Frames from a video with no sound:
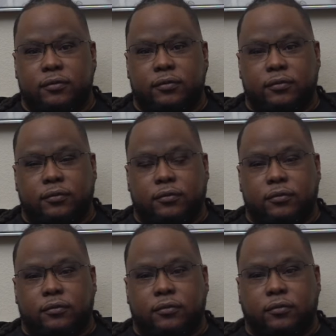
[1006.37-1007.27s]
Bro, I
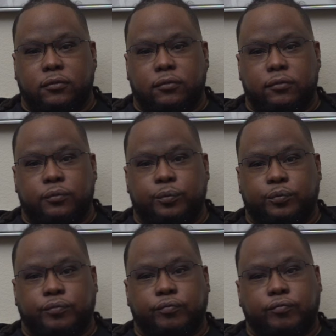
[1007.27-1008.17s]
feel like all your
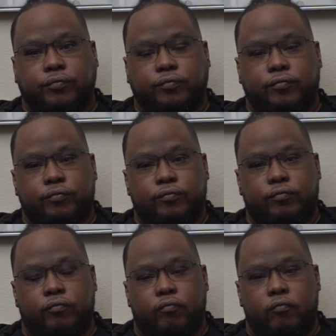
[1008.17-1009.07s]
races
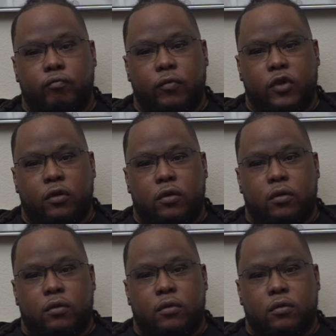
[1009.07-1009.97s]
had some
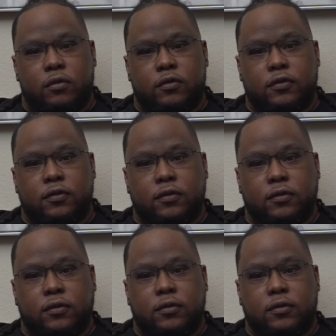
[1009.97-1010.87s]
legendary grudge races,
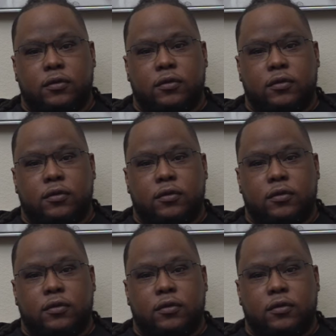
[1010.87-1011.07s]
bro.